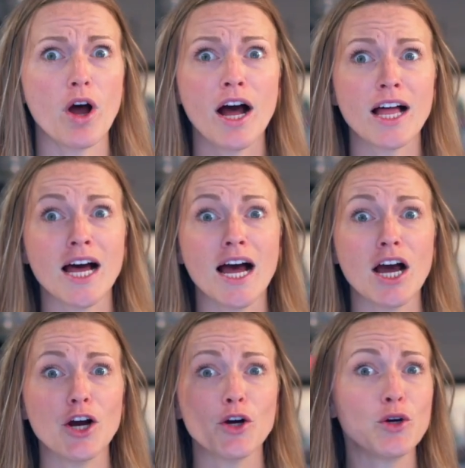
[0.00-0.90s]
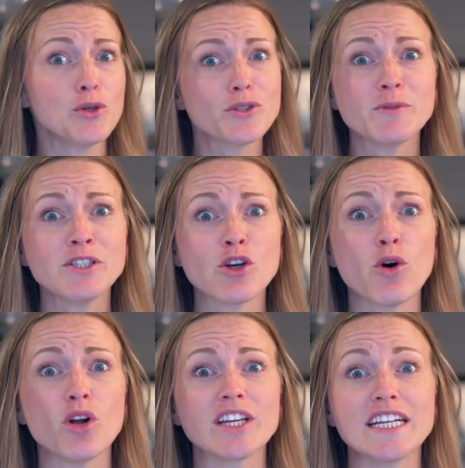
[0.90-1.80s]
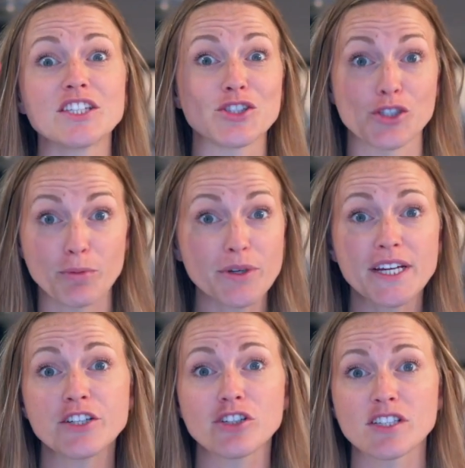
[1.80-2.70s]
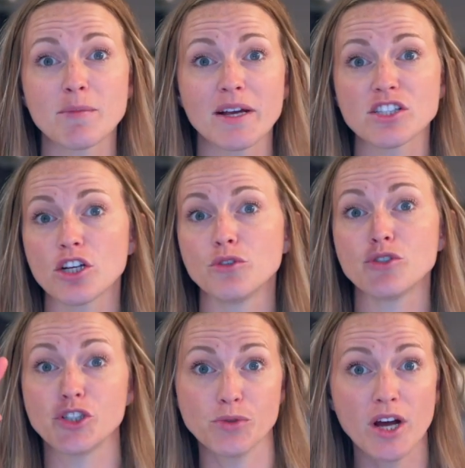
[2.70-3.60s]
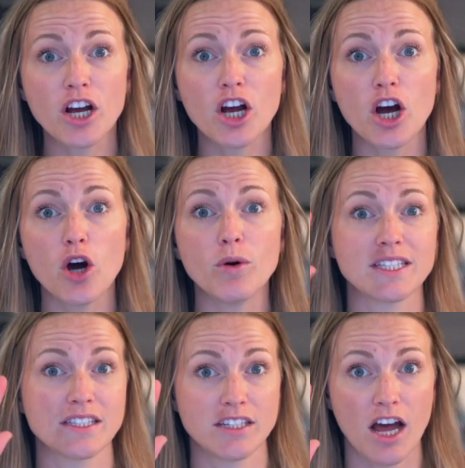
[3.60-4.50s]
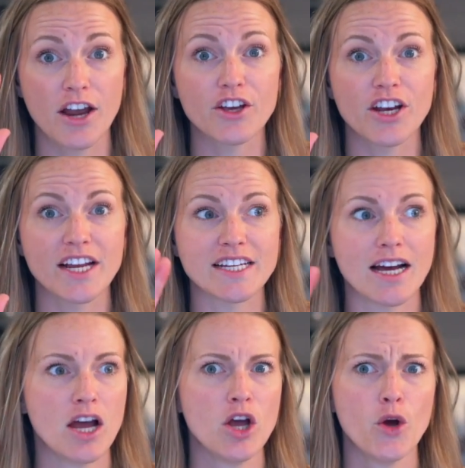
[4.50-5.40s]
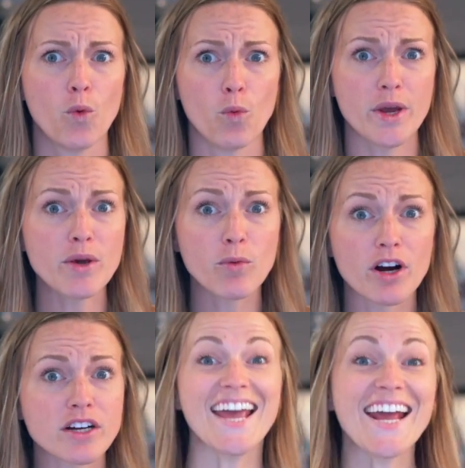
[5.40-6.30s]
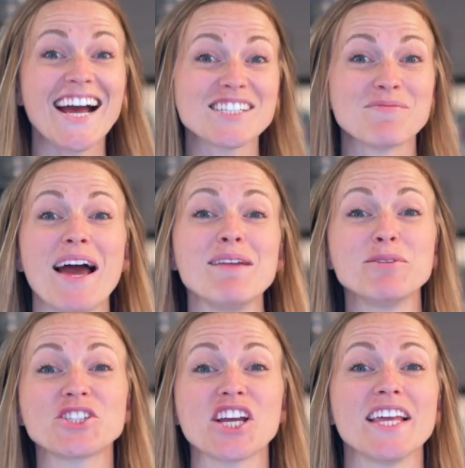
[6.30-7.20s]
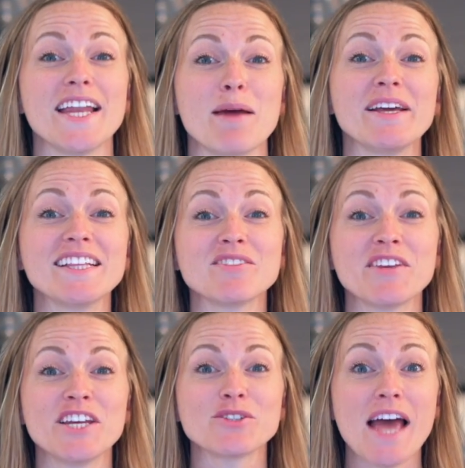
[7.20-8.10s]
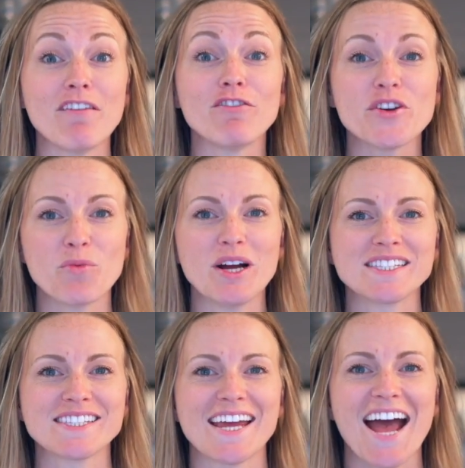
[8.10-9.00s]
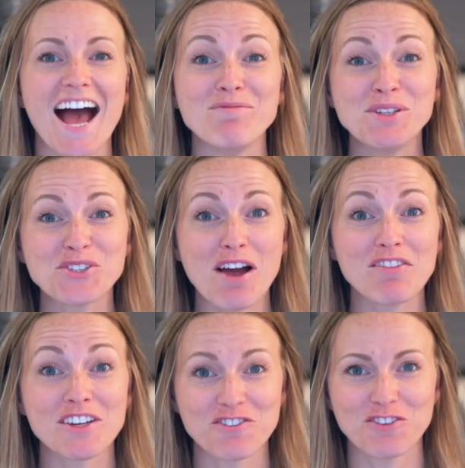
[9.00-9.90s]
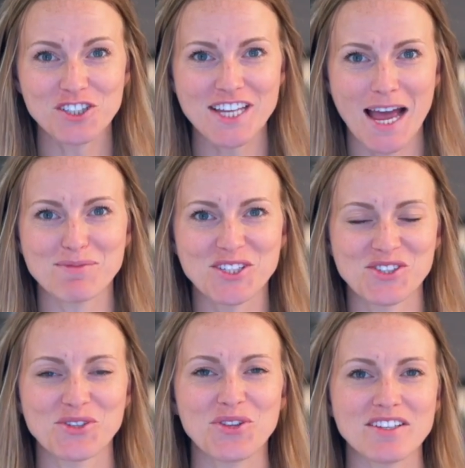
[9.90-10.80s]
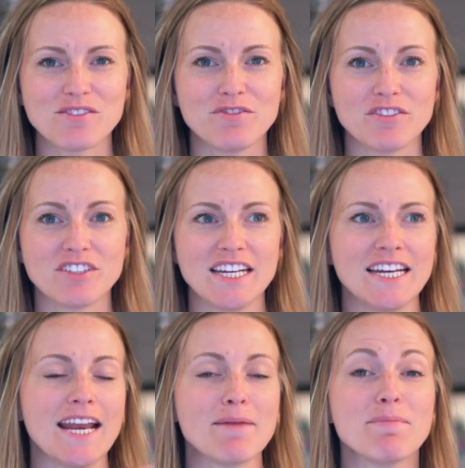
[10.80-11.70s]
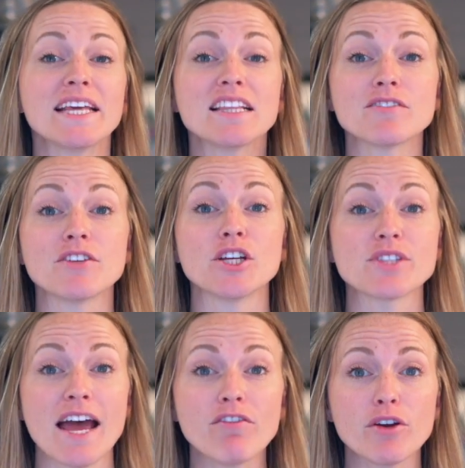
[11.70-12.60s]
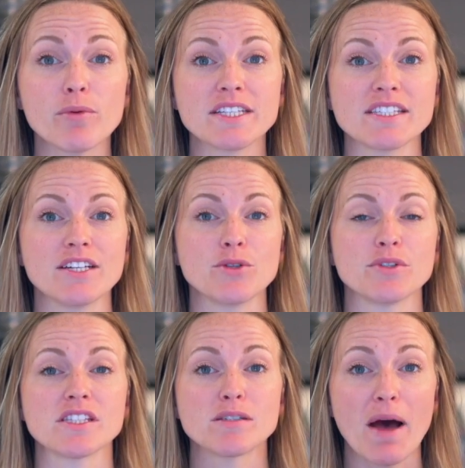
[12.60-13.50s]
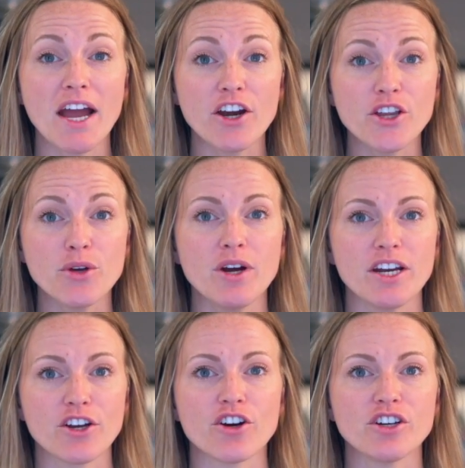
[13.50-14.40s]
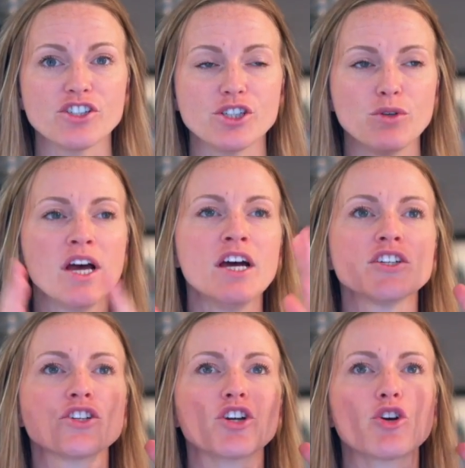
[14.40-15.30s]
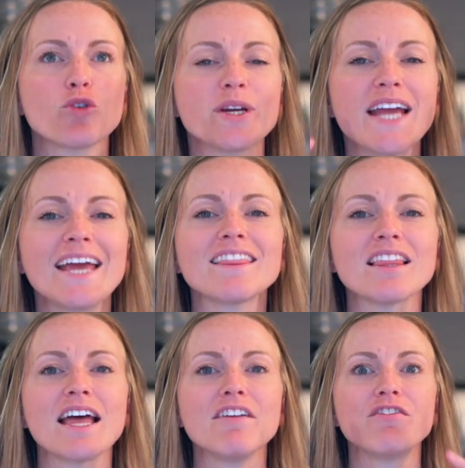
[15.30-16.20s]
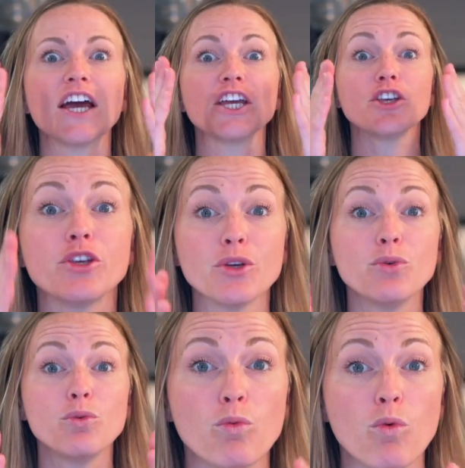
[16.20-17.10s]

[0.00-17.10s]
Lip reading: Who's been told it's super dangerous in Mexico? Do not go, it's not a good idea. We were. Hey guys, my name is Shayla and I make these videos every Wednesday. I've been traveling full time since 2015 and I make these videos every Wednesday to inspire you and encourage you to create the life that you